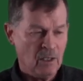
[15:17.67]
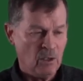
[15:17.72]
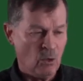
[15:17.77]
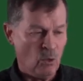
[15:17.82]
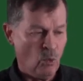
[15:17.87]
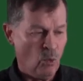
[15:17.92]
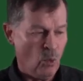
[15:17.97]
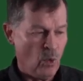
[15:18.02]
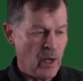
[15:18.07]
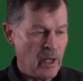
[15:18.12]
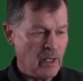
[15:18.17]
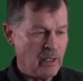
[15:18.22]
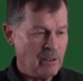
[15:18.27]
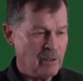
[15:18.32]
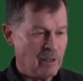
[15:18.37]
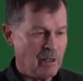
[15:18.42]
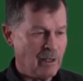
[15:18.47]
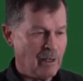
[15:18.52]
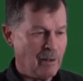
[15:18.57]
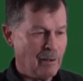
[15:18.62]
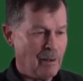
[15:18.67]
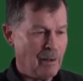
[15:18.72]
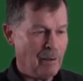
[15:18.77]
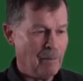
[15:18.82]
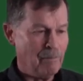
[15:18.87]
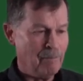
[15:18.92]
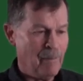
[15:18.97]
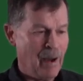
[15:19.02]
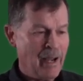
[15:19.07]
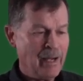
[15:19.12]
when
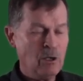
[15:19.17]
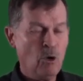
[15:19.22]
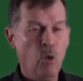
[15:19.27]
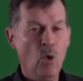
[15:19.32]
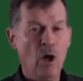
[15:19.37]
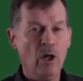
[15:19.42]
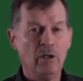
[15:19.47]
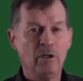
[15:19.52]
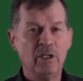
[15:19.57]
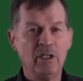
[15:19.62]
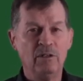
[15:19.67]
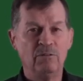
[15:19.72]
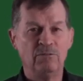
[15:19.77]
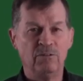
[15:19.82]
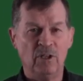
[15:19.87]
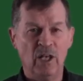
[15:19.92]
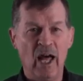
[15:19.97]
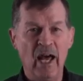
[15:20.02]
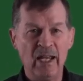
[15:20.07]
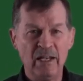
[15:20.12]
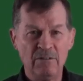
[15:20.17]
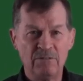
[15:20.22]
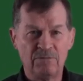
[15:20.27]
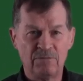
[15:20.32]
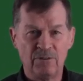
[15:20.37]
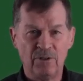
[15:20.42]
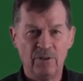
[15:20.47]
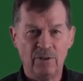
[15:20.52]
my quality of life